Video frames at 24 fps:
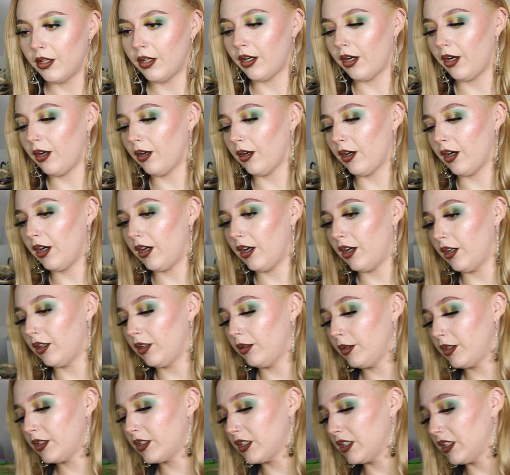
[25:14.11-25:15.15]
Alright,
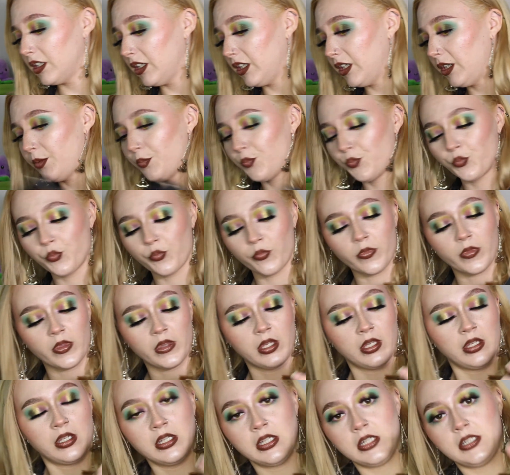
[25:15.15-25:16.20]
let's see.
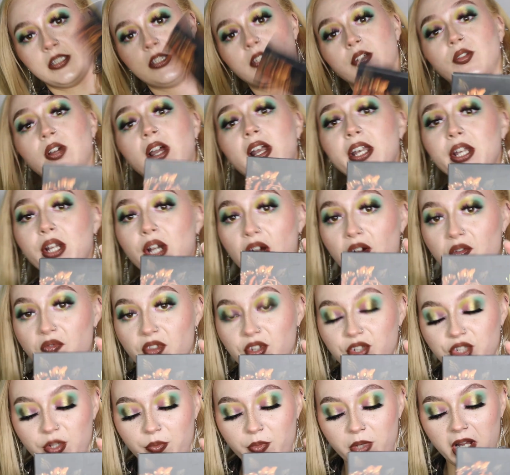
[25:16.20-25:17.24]
So right here I have the
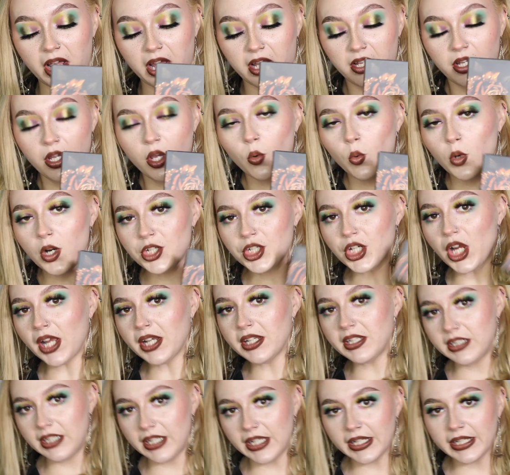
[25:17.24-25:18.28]
Gemini, which
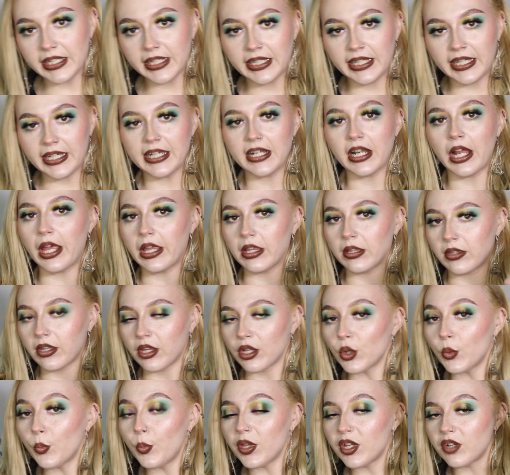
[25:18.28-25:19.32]
I did get a
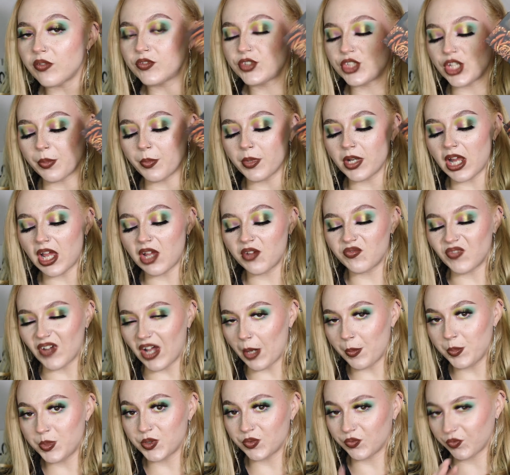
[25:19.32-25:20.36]
little bit of Gemini
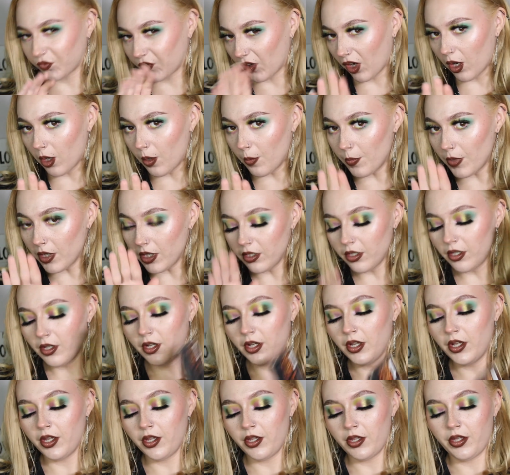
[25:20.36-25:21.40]
vibes from
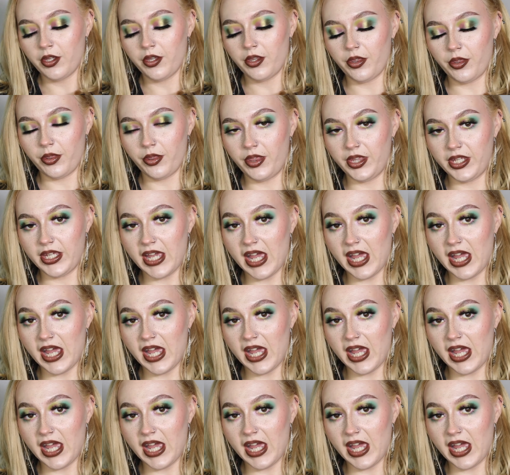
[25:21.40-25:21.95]
the